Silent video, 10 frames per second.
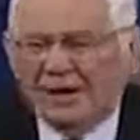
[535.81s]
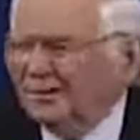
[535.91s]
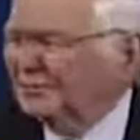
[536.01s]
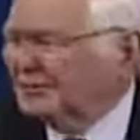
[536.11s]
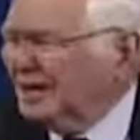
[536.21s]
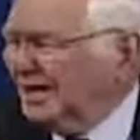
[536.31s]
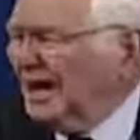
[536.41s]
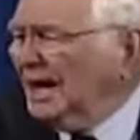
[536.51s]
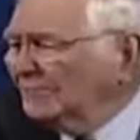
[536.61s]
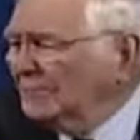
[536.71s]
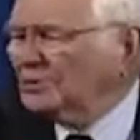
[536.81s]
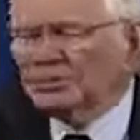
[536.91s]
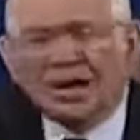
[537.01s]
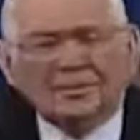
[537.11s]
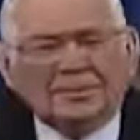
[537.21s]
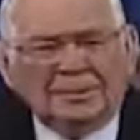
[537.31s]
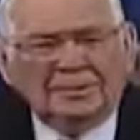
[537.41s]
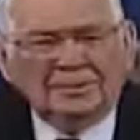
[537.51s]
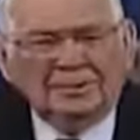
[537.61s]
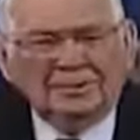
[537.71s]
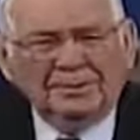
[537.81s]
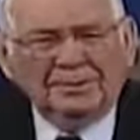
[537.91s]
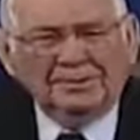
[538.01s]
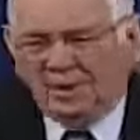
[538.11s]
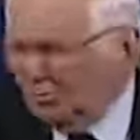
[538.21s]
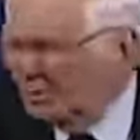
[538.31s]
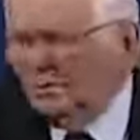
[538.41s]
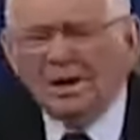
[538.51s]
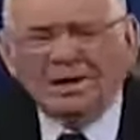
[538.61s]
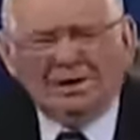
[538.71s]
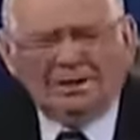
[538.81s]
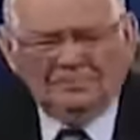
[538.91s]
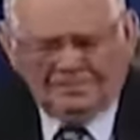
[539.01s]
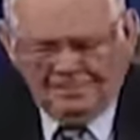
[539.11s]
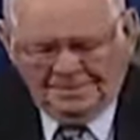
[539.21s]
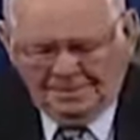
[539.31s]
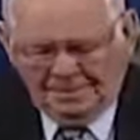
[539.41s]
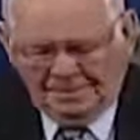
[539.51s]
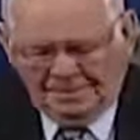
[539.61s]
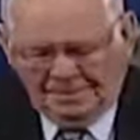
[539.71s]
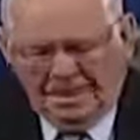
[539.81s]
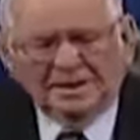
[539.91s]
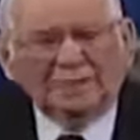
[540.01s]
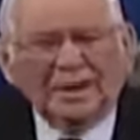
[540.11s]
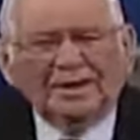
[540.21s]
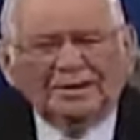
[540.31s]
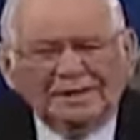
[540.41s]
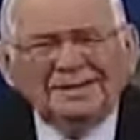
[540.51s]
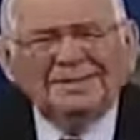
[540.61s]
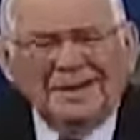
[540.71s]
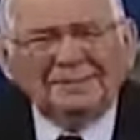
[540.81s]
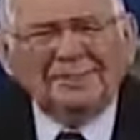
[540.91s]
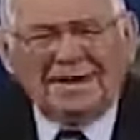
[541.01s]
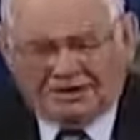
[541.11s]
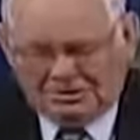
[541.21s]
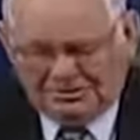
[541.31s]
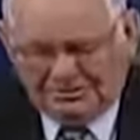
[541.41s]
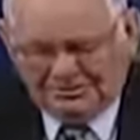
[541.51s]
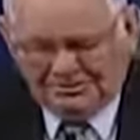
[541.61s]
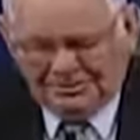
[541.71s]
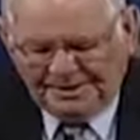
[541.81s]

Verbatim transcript: God was saying, I'm your shepherd, the only one, and I know how to tend that pasture.